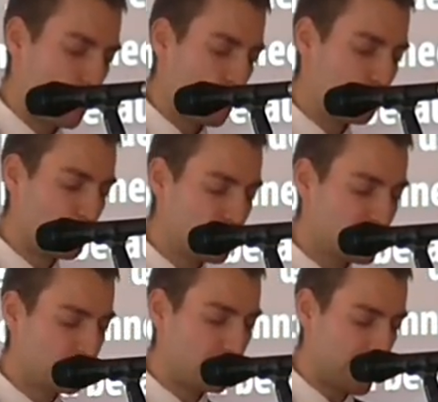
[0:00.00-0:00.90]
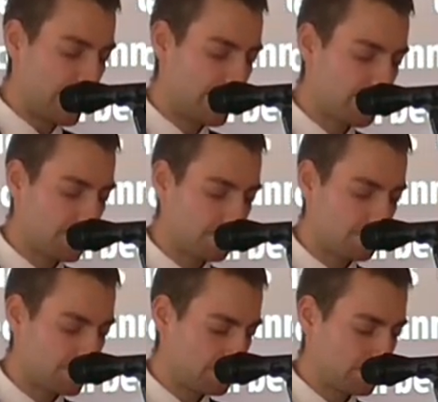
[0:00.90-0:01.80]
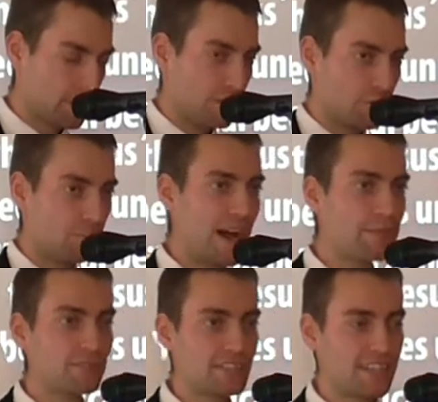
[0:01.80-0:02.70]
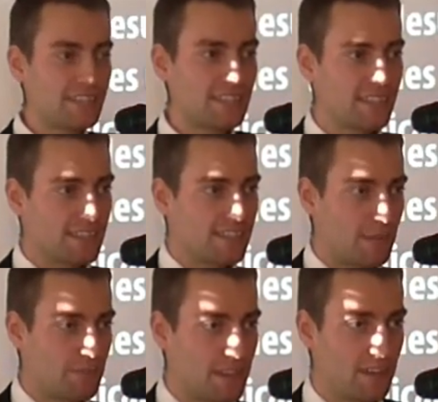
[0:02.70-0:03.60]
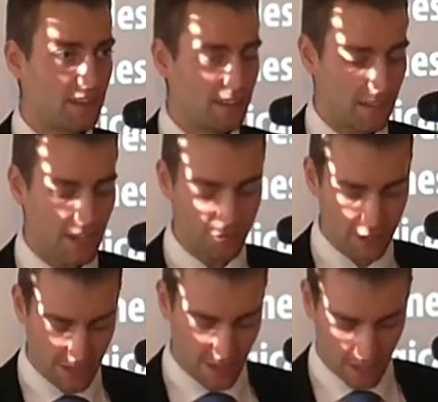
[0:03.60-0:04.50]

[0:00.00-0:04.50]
verse 5, the Bible says something interesting